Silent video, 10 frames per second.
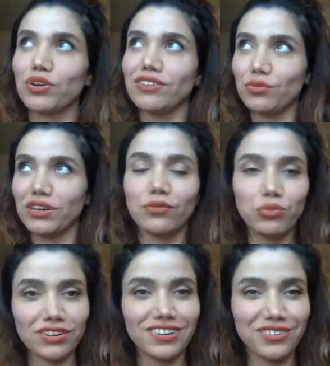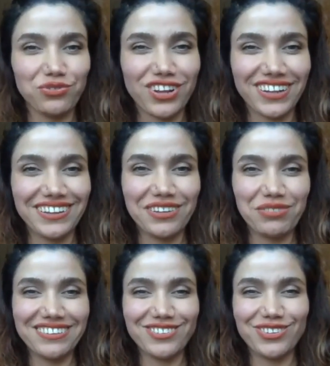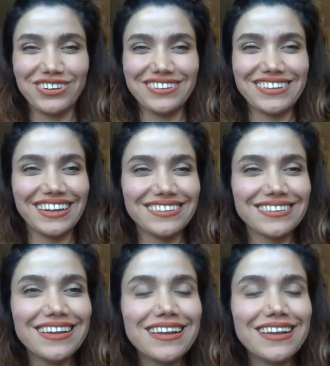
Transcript: because we're kind of talking about storytelling.